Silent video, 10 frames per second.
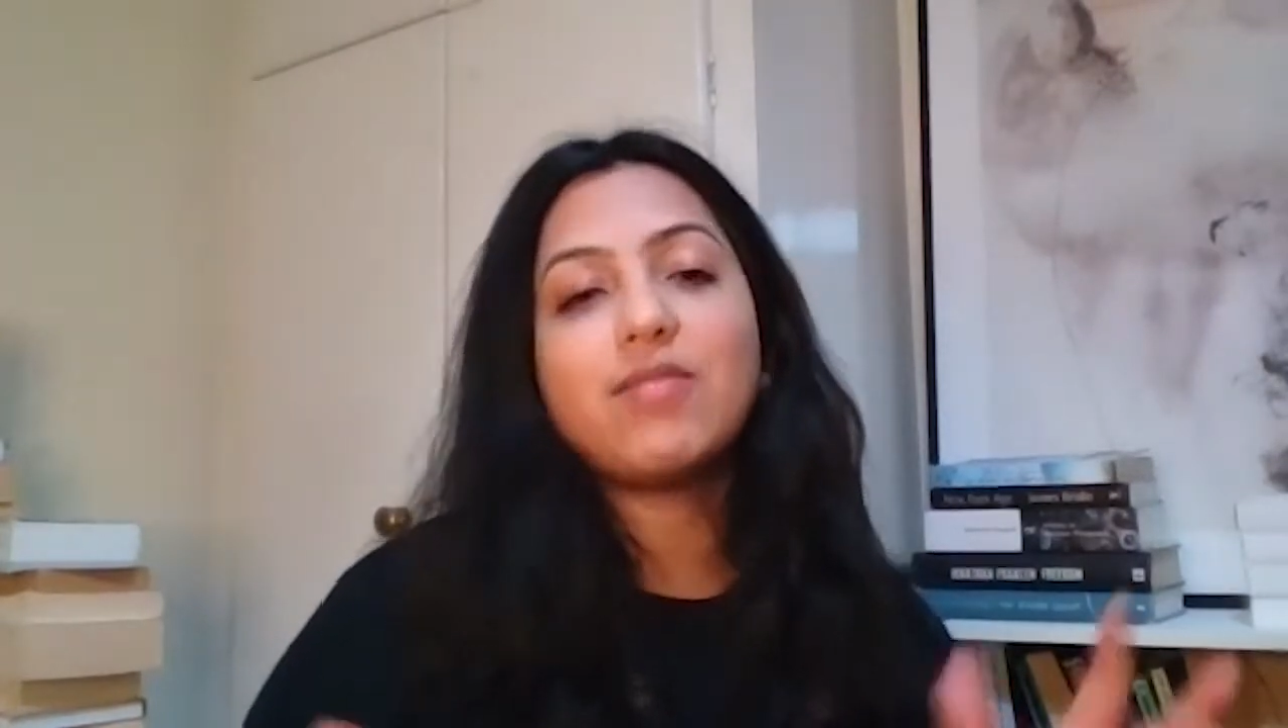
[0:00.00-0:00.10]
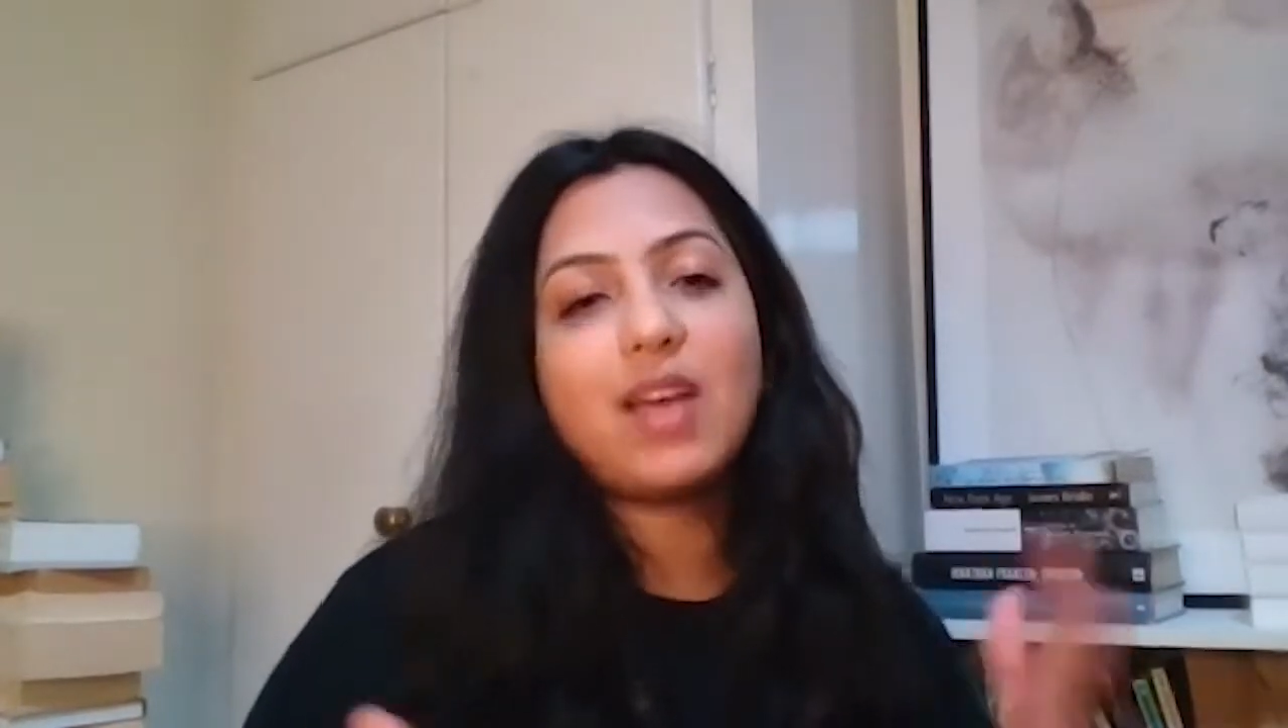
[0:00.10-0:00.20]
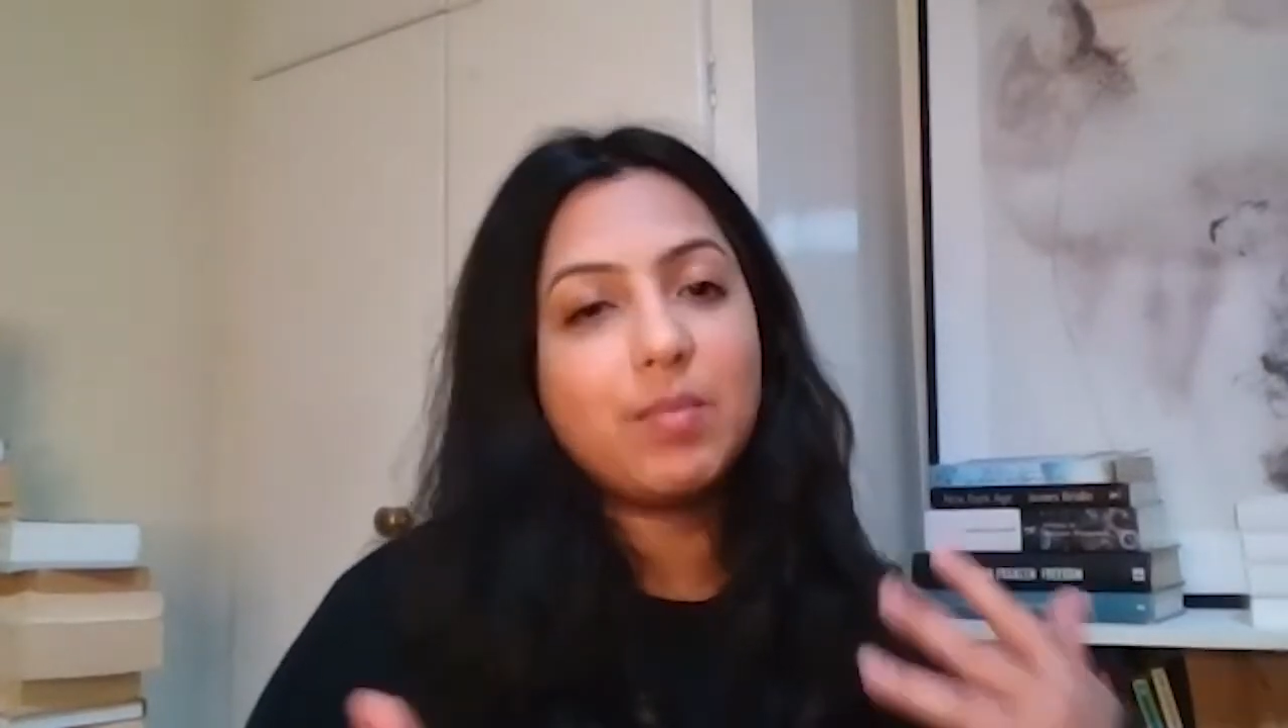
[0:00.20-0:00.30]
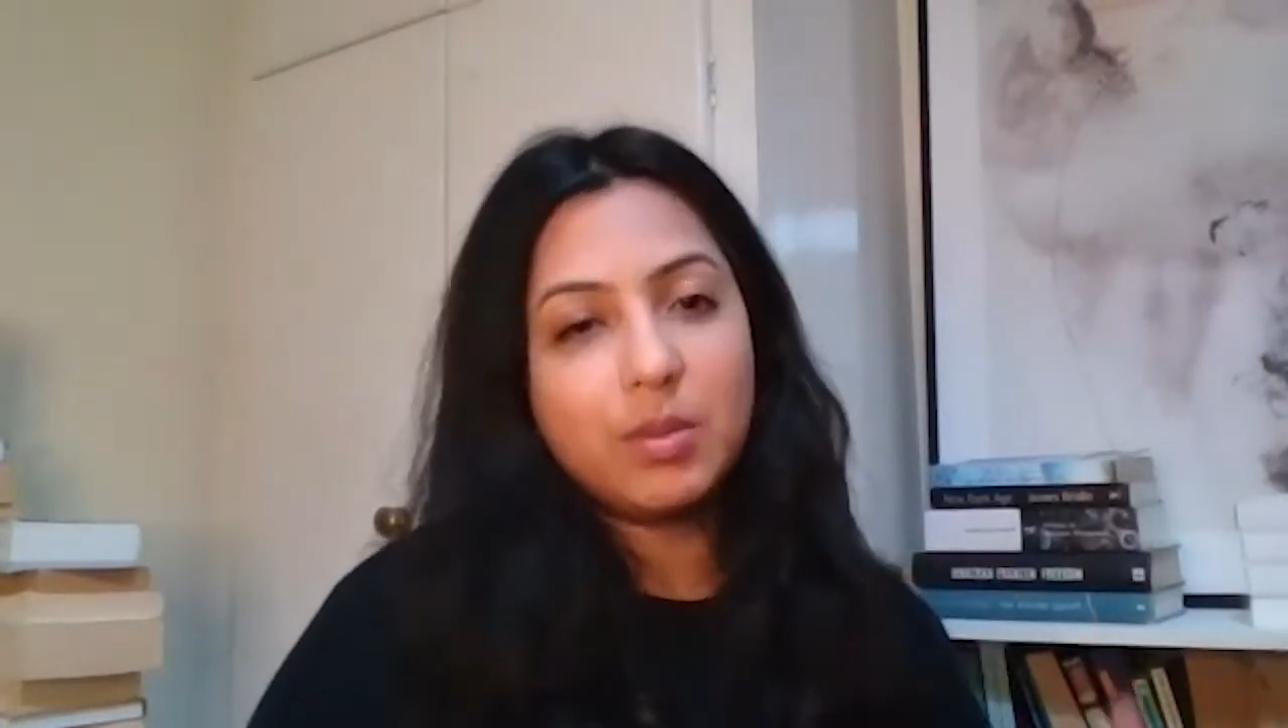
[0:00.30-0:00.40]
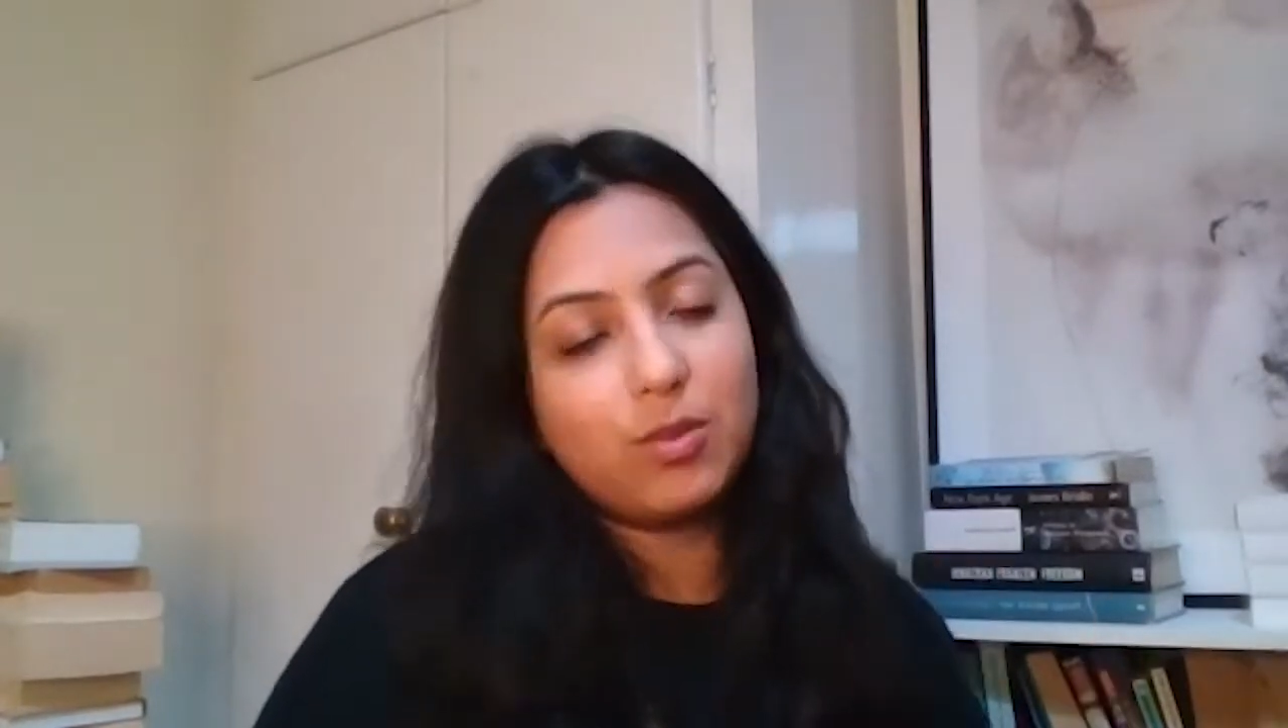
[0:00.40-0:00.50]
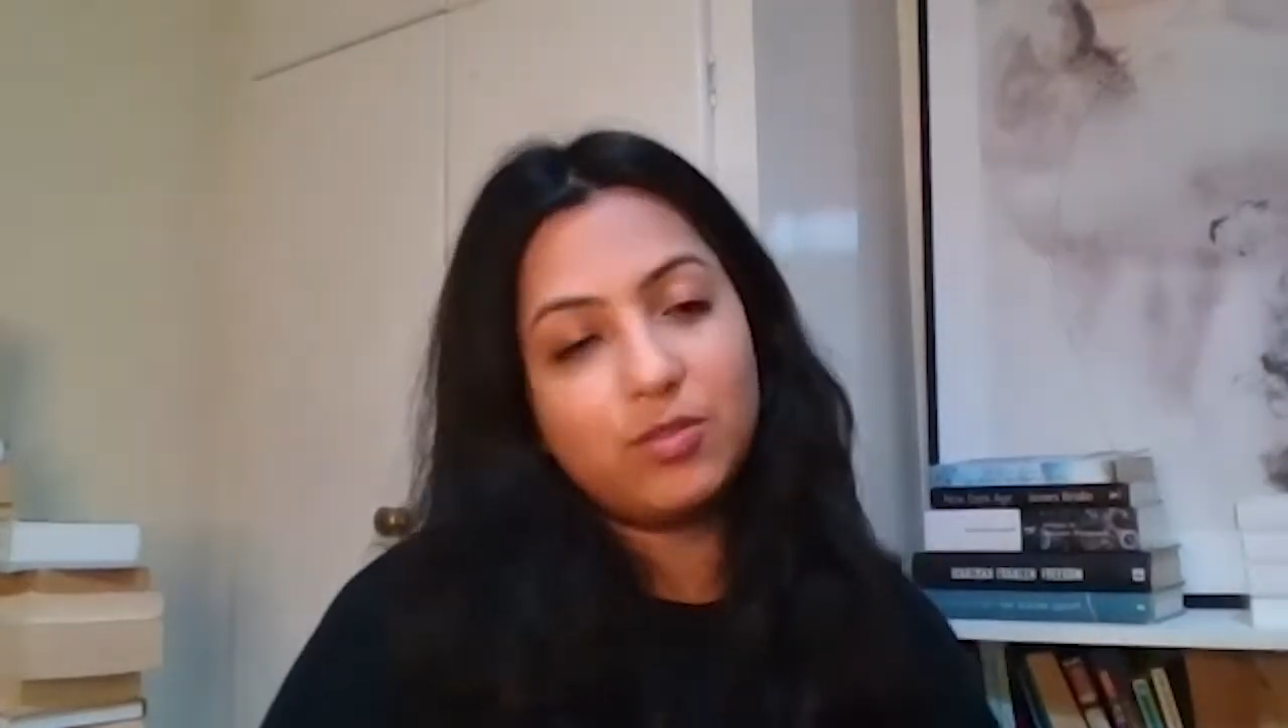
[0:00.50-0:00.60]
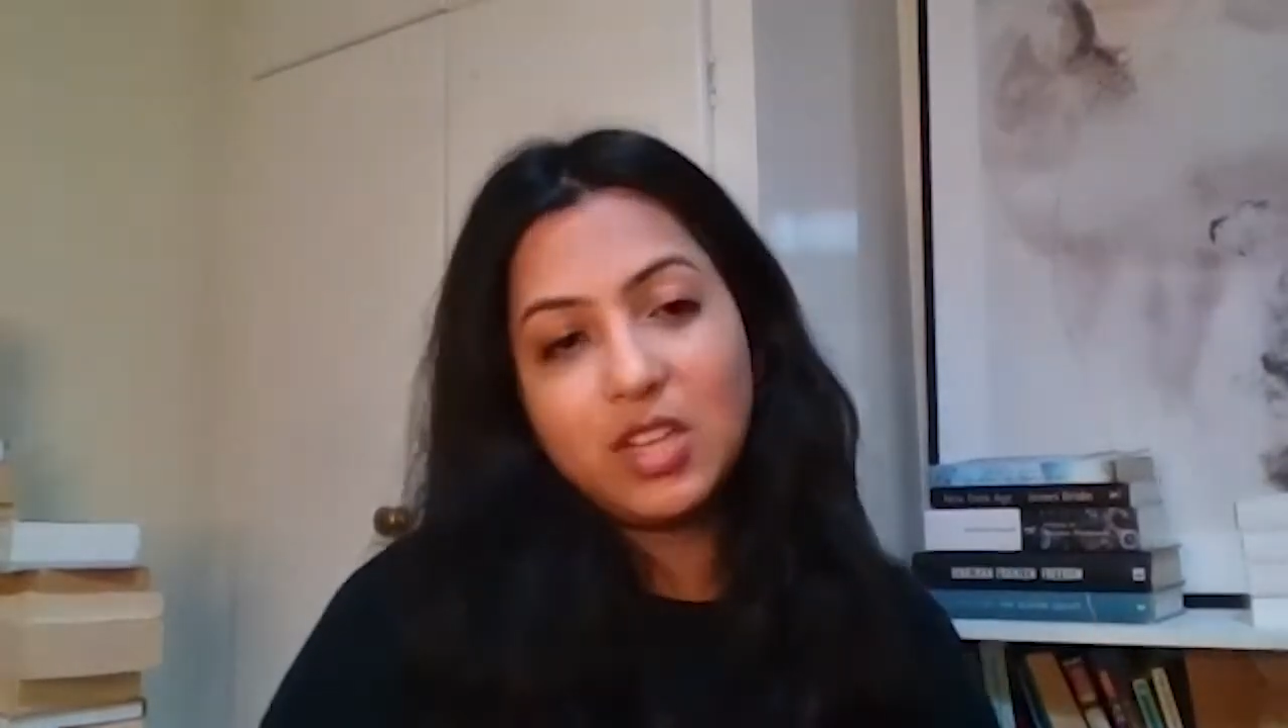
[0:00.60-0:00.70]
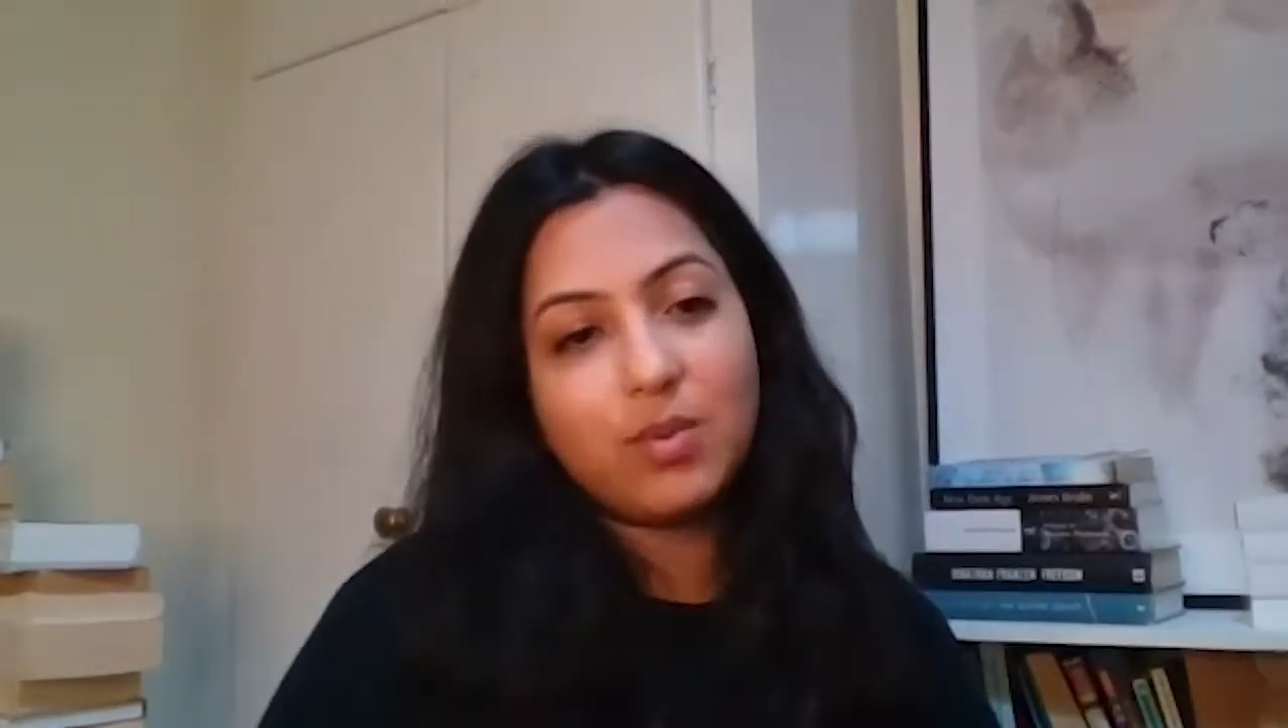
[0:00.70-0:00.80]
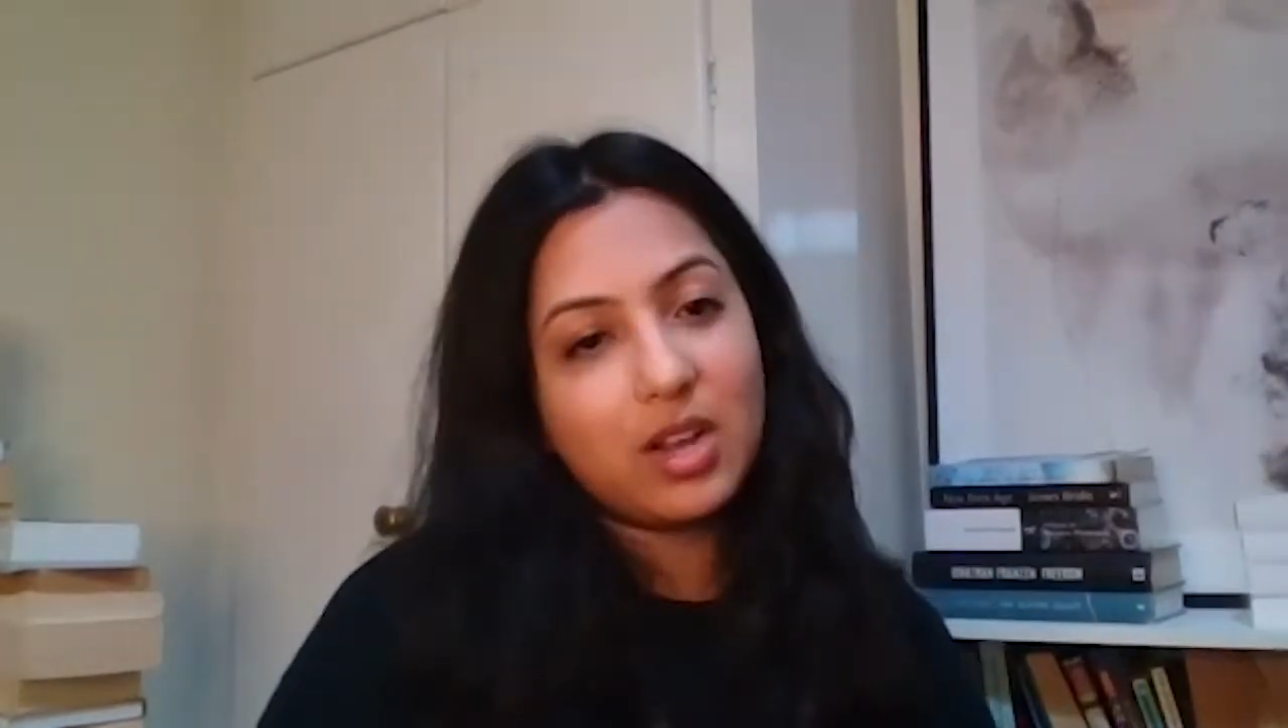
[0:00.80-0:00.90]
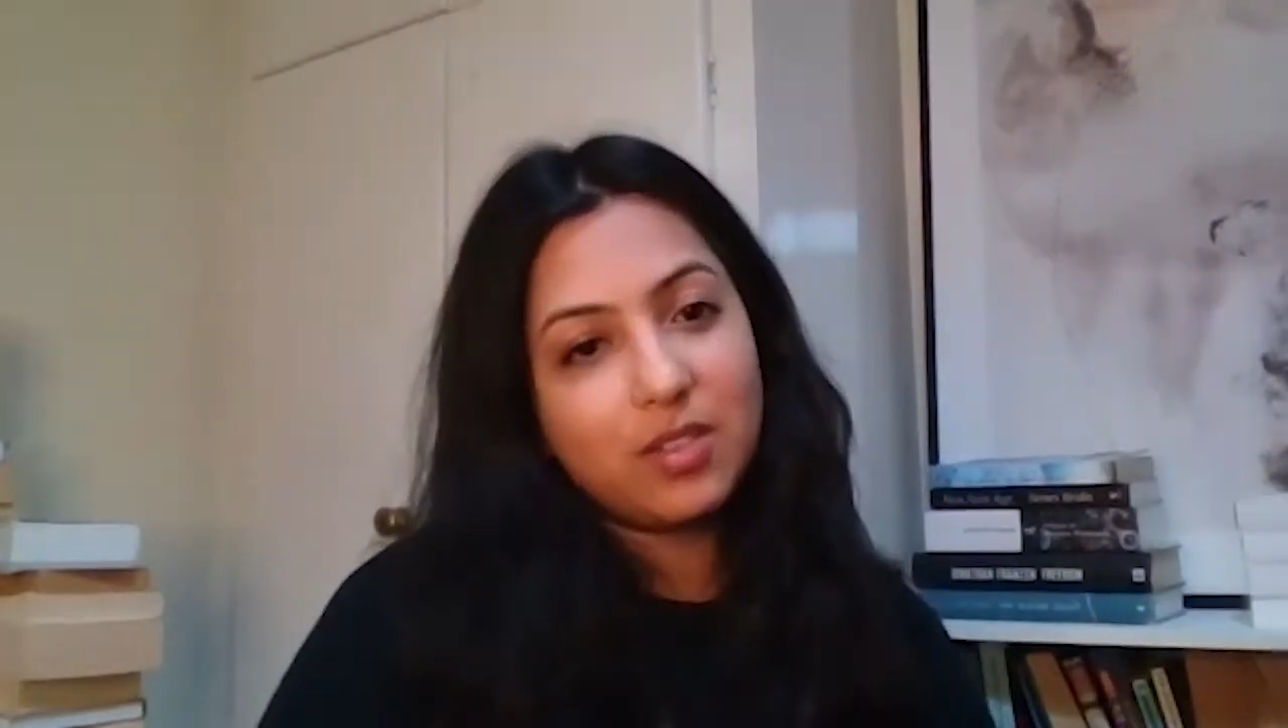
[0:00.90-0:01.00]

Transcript: family moved here when